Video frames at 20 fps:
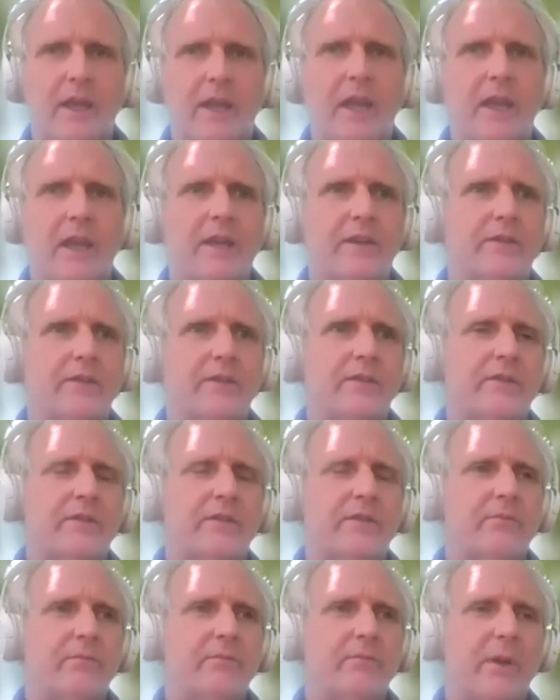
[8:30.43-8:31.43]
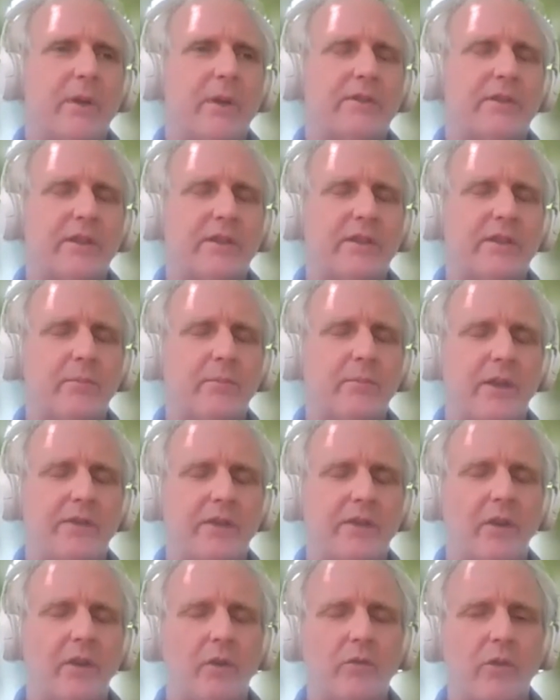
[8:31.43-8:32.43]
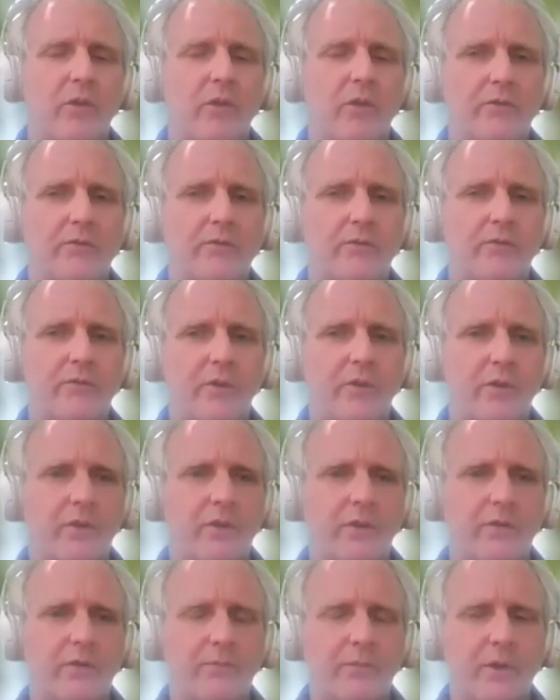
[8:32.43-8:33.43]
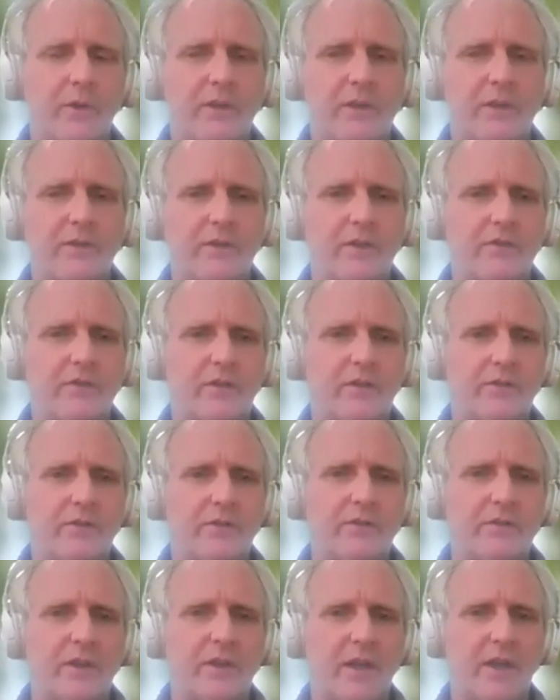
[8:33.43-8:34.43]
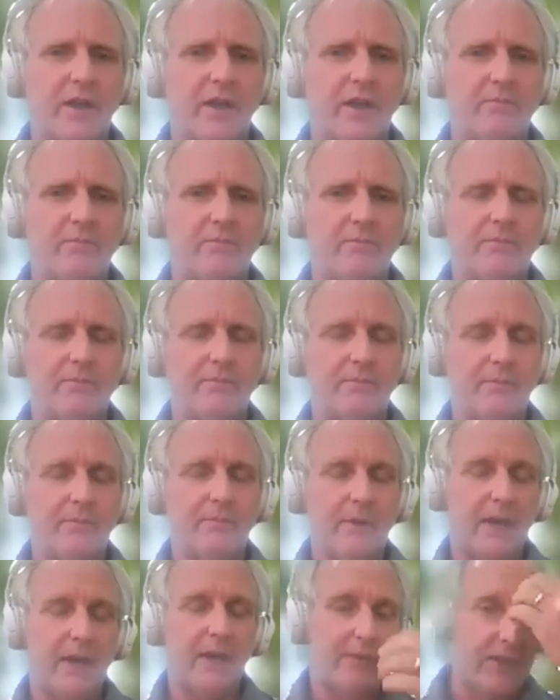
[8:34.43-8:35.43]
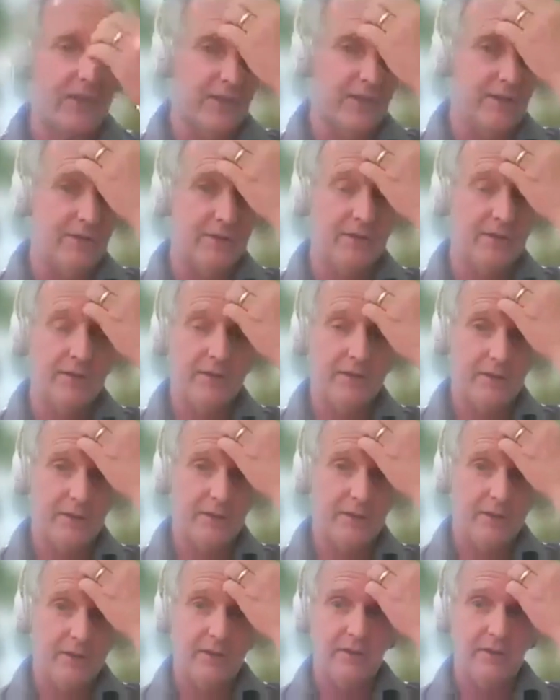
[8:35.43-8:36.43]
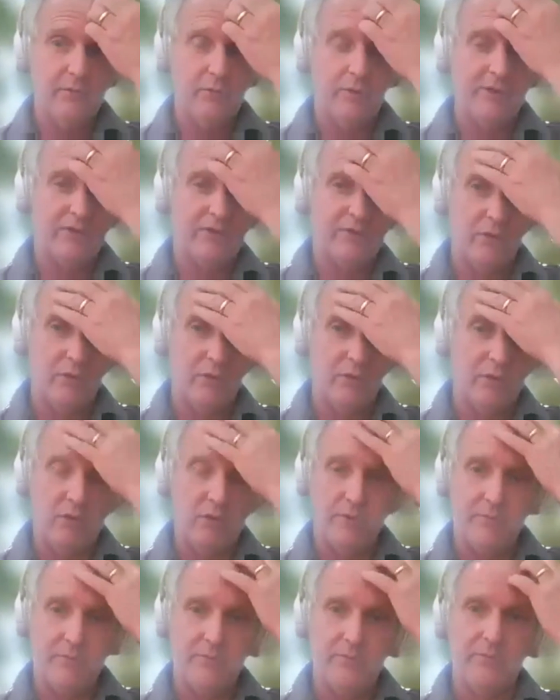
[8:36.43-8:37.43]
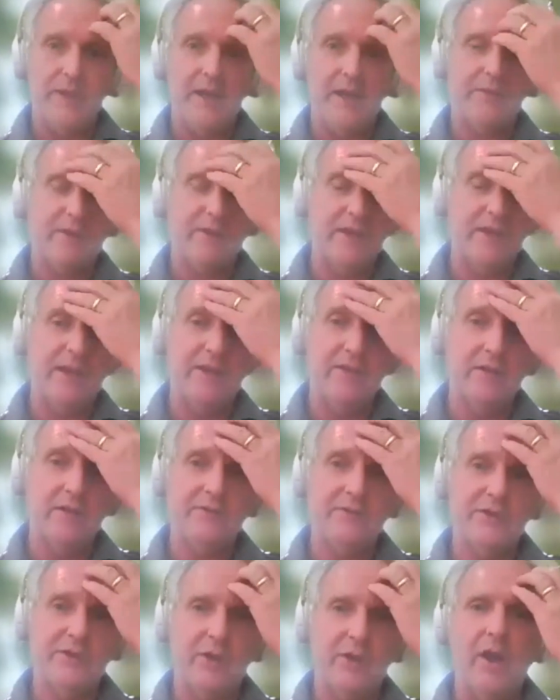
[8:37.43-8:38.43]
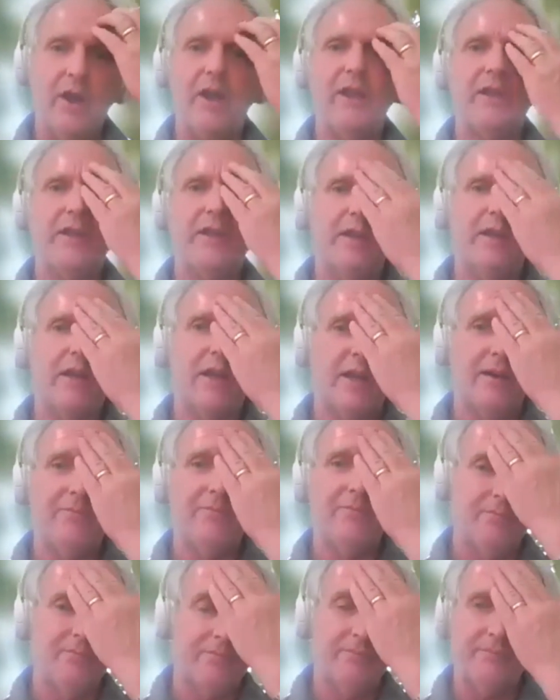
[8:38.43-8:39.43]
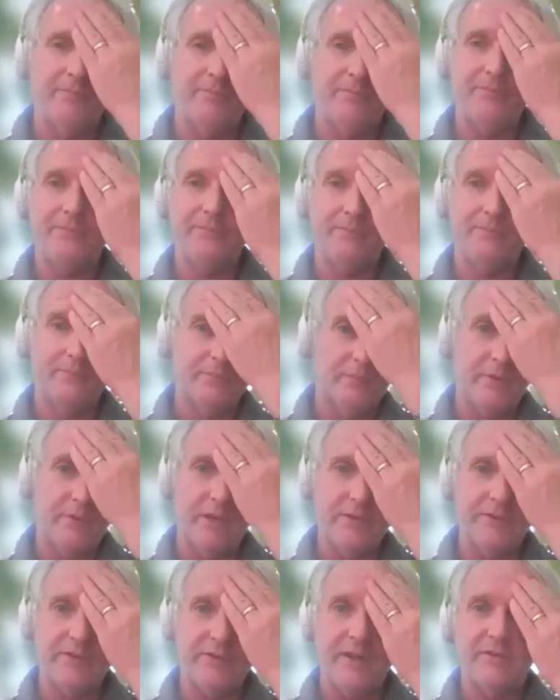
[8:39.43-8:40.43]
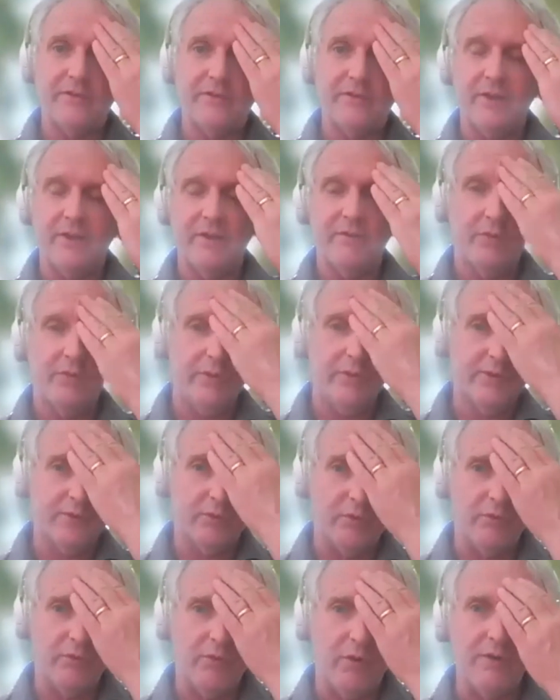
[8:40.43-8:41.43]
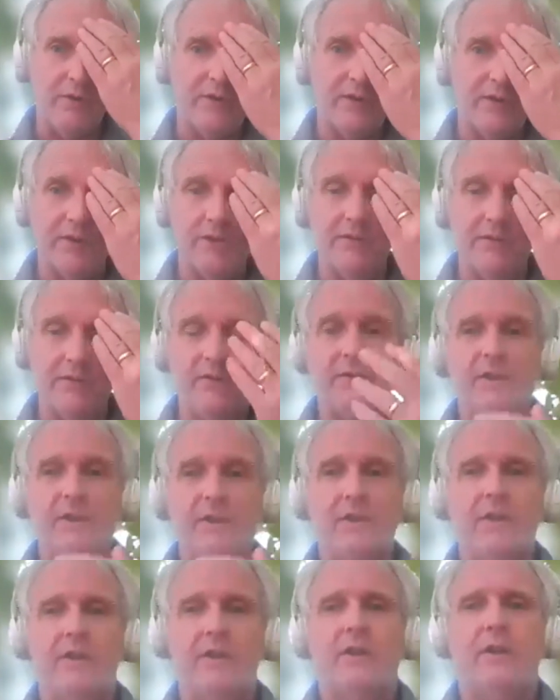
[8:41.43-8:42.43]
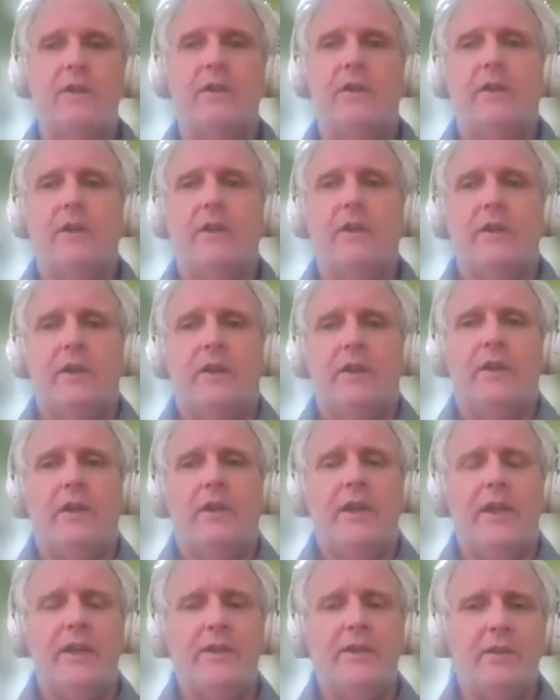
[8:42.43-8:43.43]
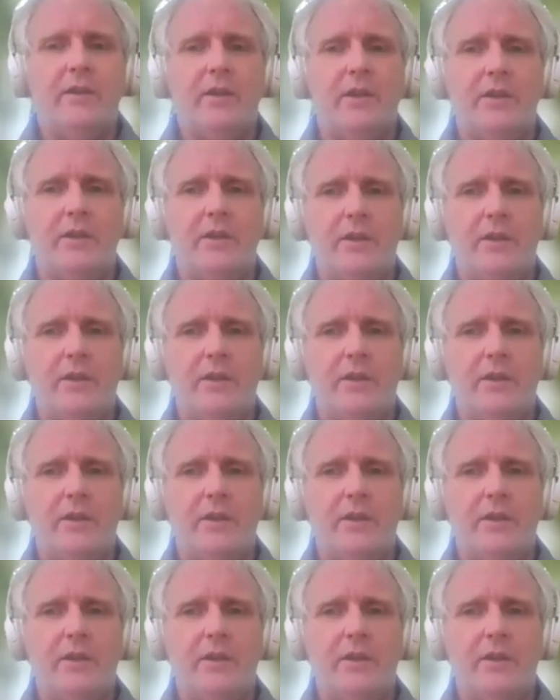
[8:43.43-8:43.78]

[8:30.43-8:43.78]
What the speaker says: and basically demanding a lot of preconditions. And then we saw at the end of July, international envoys all arriving in